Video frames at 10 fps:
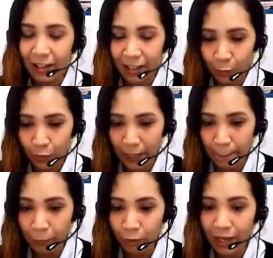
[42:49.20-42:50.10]
The word
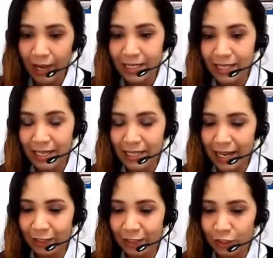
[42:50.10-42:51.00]
impolite is an
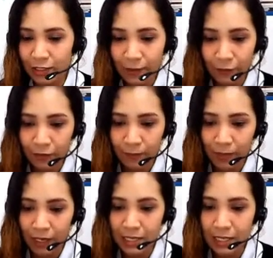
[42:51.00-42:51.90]
adjective.
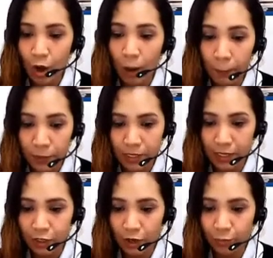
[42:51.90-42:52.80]
It is the
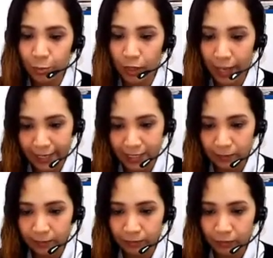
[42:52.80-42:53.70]
opposite of polite.
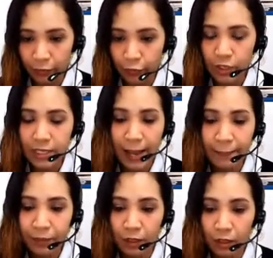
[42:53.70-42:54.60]
For
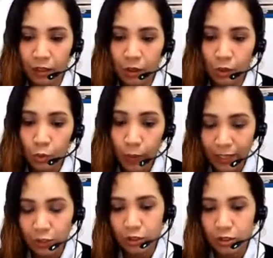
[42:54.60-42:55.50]
example,
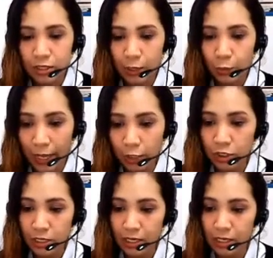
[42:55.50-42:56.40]
waiters and
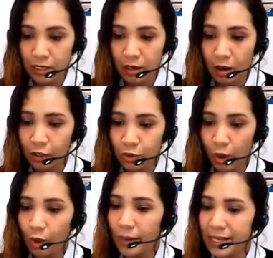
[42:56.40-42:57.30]
waitresses aren't
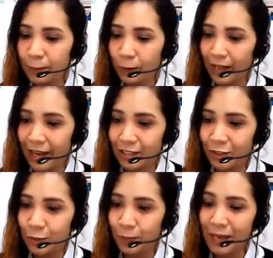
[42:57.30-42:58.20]
always polite
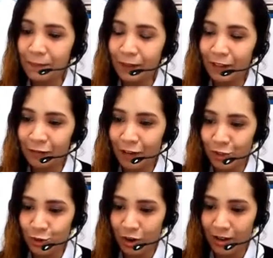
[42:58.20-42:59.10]
to people in
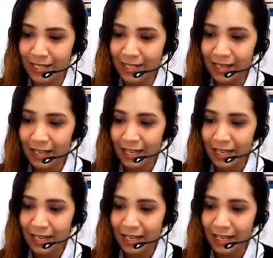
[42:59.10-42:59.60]
restaurants.